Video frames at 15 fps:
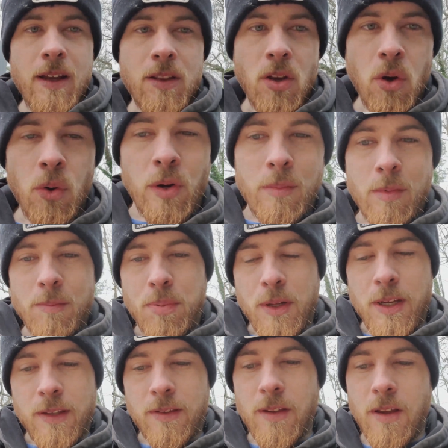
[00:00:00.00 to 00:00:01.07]
it's holding them in
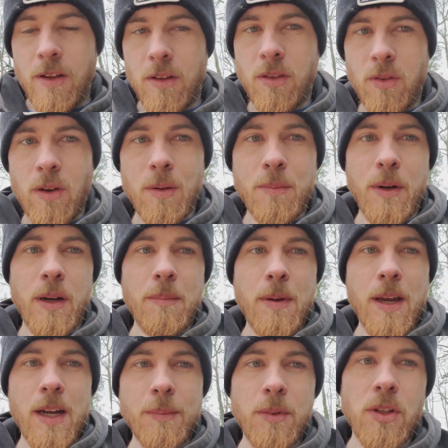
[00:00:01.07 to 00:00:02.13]
place though, so I'll bring it
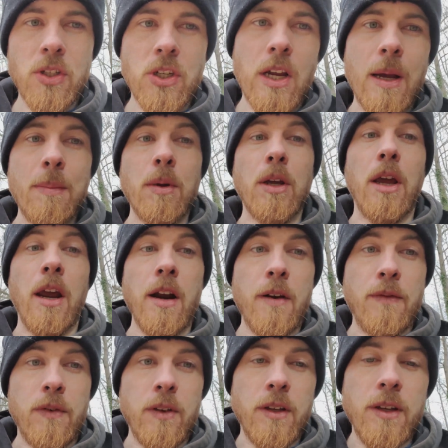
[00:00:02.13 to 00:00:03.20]
back up to the shop
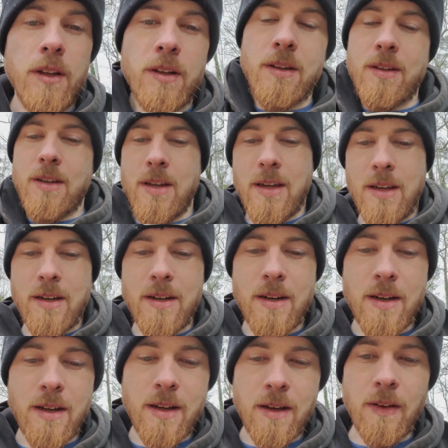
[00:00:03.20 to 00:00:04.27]
carefully and
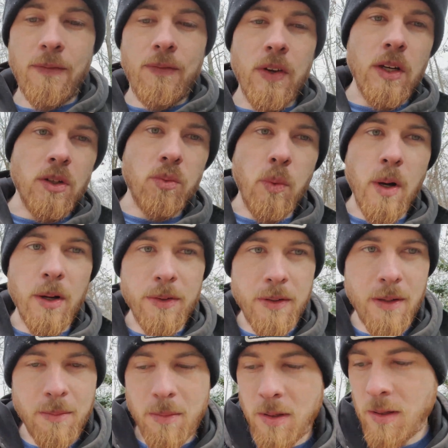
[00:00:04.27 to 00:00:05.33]
finish
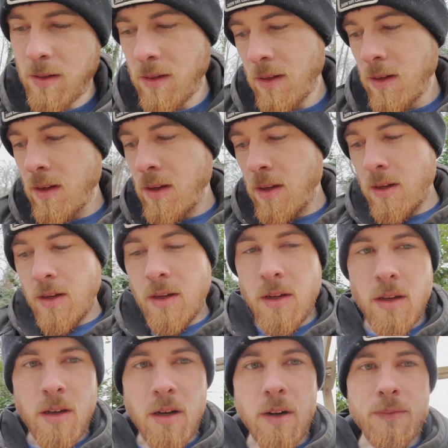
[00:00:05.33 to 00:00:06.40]
welding them
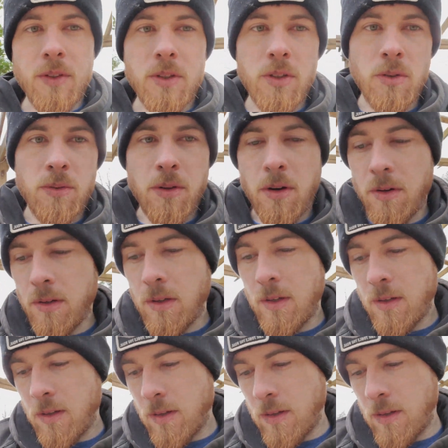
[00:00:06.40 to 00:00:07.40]
off the 230.